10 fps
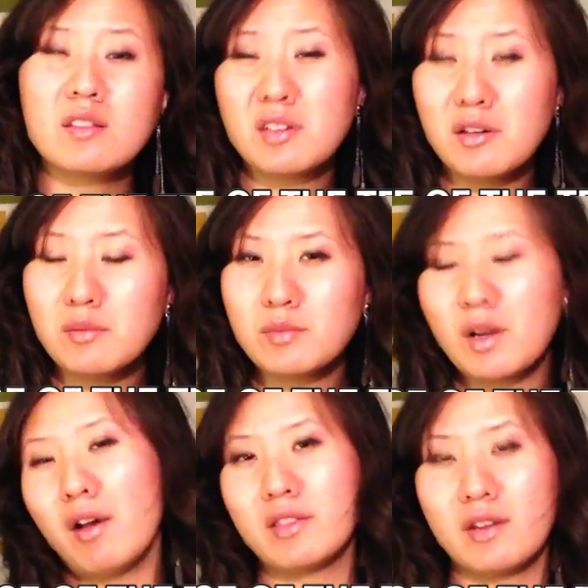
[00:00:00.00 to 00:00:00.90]
The term
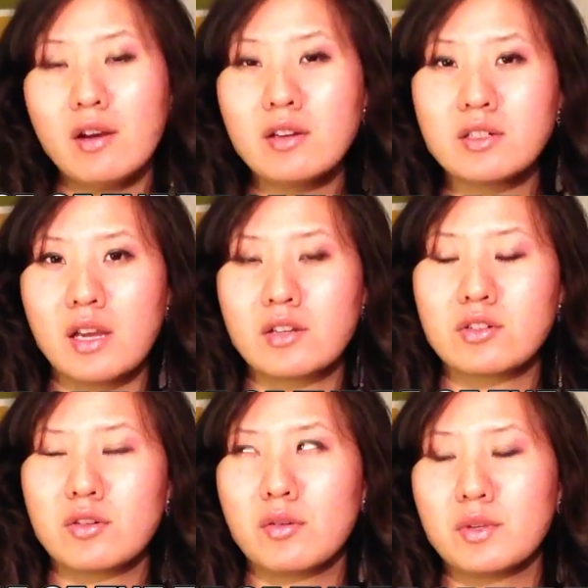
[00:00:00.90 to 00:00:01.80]
Gothic
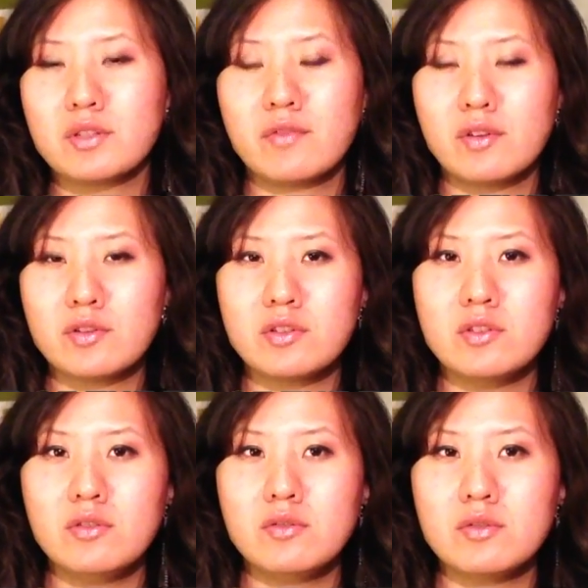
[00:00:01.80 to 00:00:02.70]
architecture was first
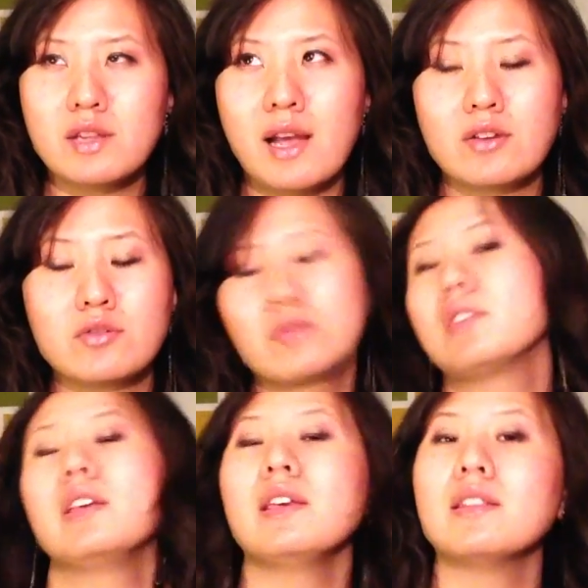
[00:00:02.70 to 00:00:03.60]
used
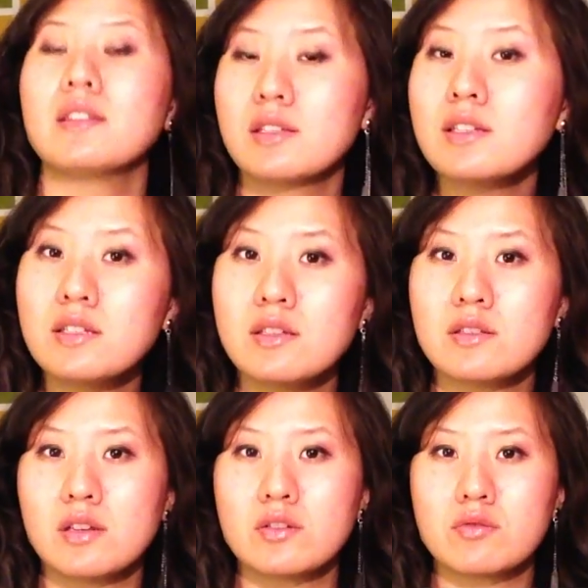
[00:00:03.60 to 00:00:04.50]
actually in the 16th
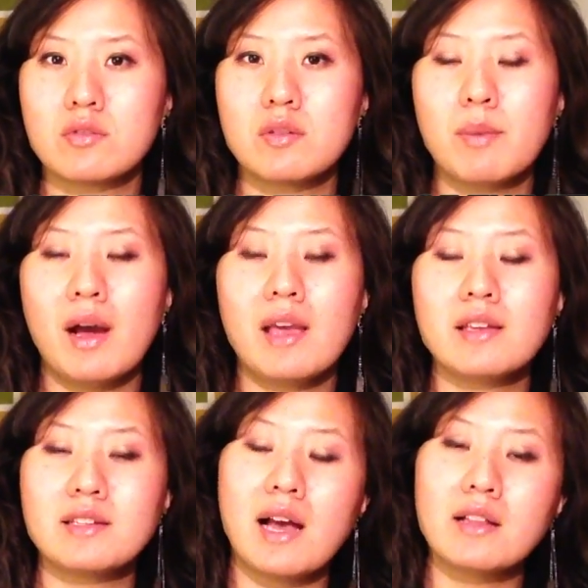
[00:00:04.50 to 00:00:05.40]
century by
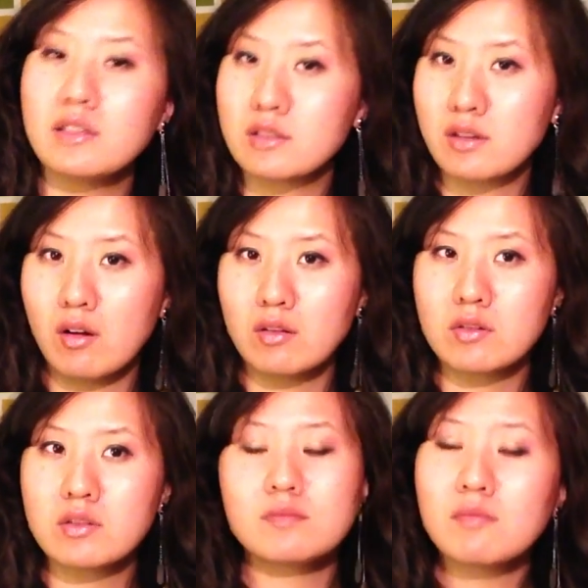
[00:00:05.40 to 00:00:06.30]
Italian
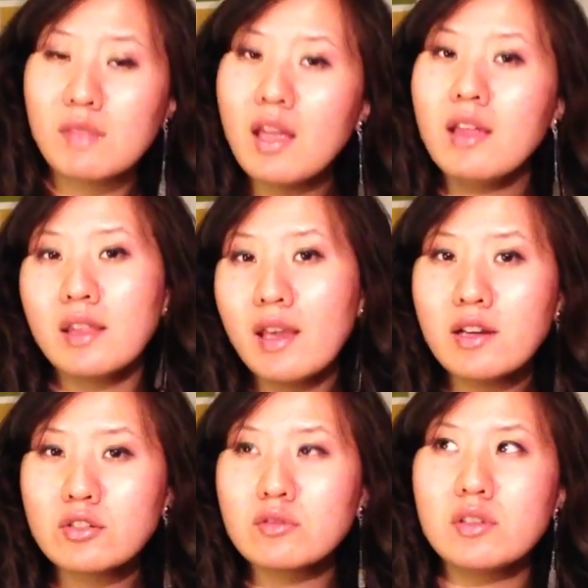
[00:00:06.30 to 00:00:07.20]
scholars and they
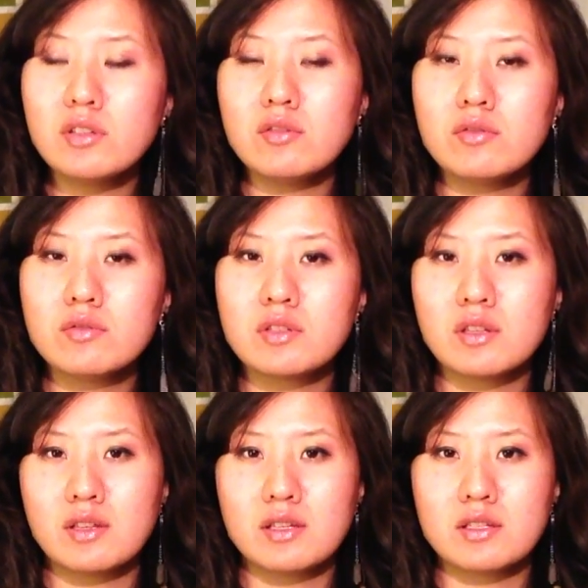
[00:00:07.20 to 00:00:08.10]
actually
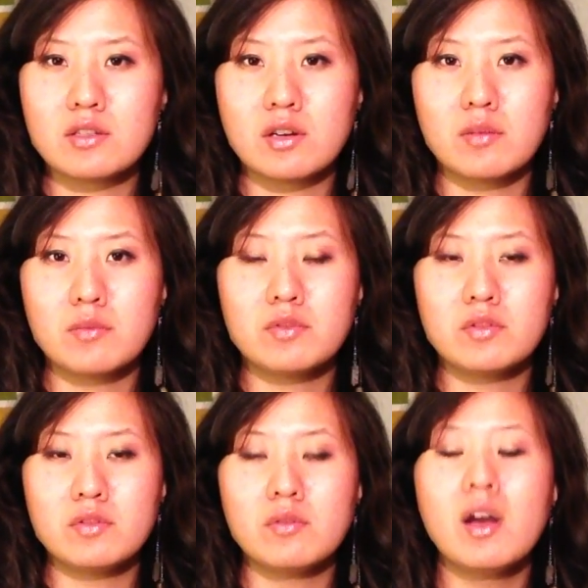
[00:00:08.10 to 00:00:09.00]
used this term
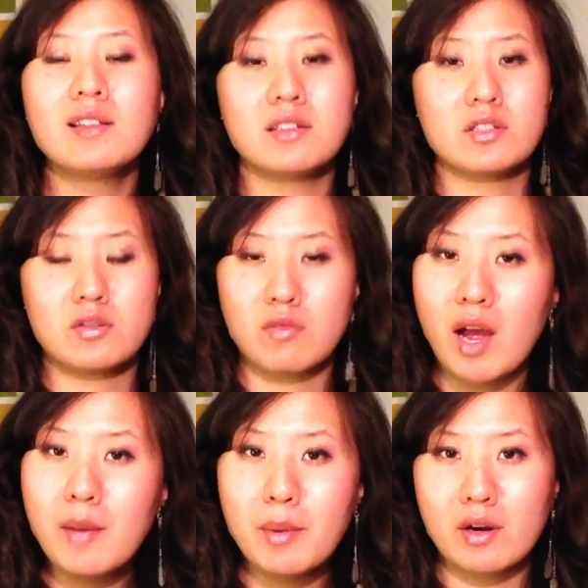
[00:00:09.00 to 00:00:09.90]
to
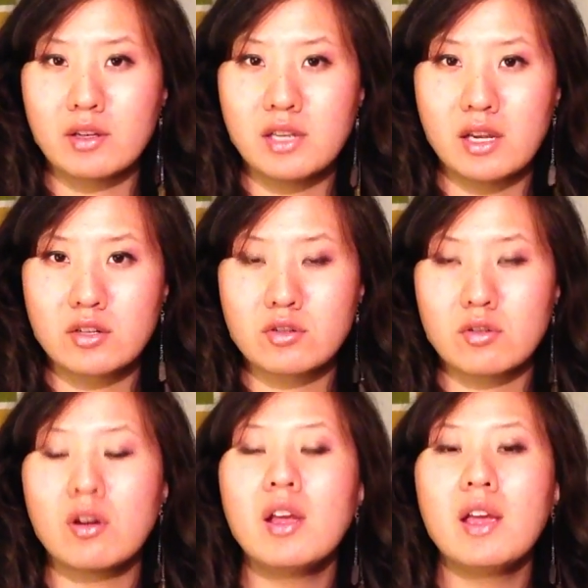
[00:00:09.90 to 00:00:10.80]
describe architecture